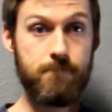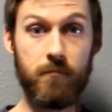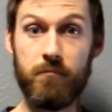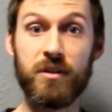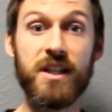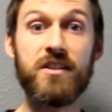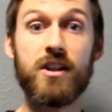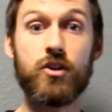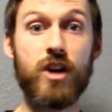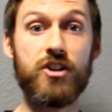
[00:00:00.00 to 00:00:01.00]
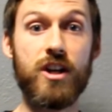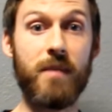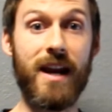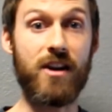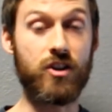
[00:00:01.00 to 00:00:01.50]
ballistic stretching
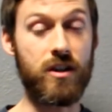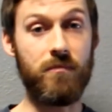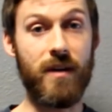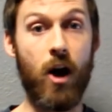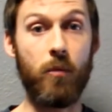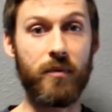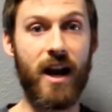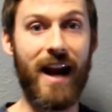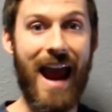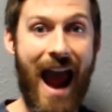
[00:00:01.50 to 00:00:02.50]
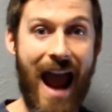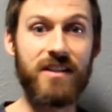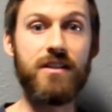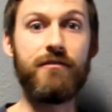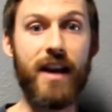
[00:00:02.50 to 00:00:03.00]
may actually help kind of
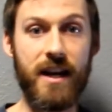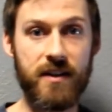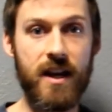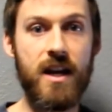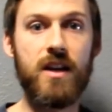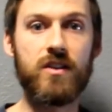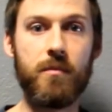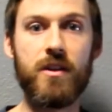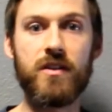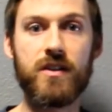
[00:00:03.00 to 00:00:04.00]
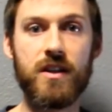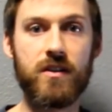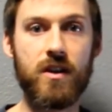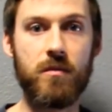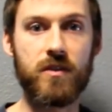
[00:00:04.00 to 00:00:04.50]
activate some of the
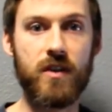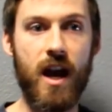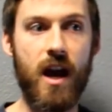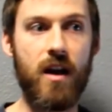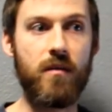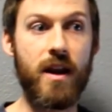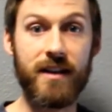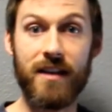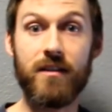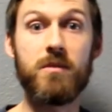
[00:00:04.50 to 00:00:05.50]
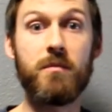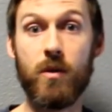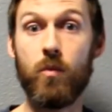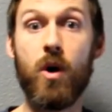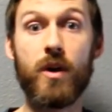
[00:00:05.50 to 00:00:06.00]
systems and get them to
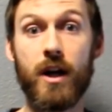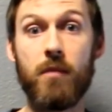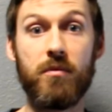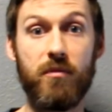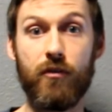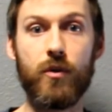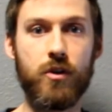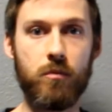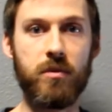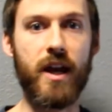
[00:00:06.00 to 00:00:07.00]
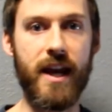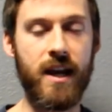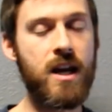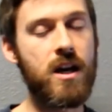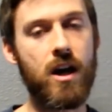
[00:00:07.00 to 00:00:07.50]
be woken up before you
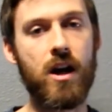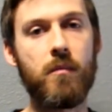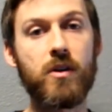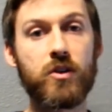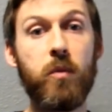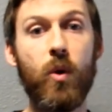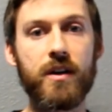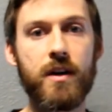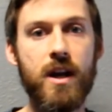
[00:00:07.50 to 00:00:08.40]
play a sport.